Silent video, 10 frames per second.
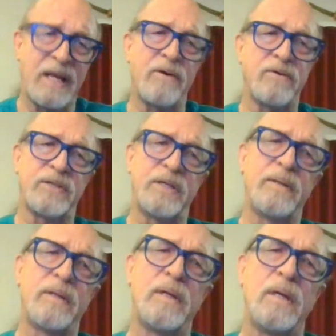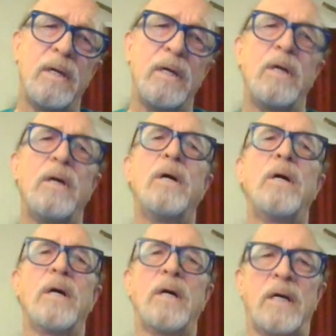energy.
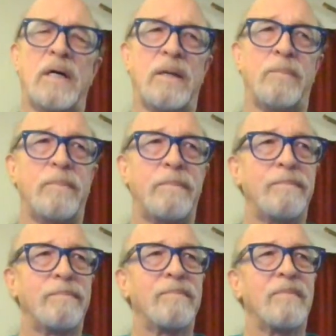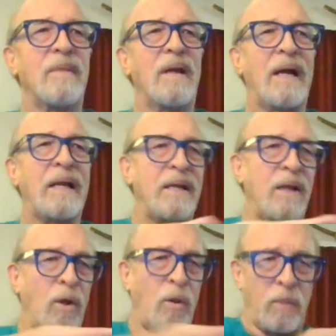I
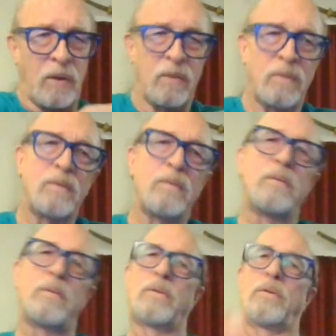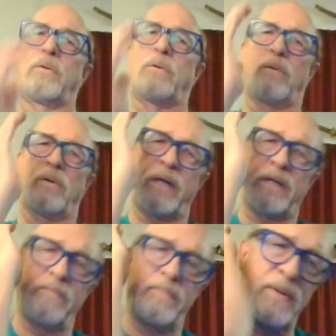can elbow, or I
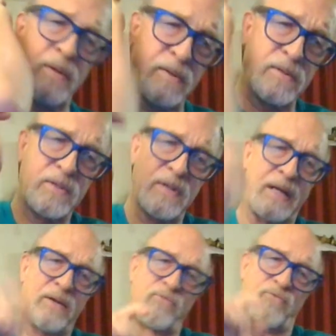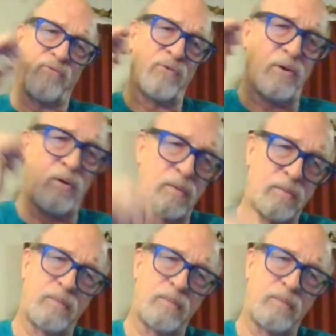can pierce. I can drill.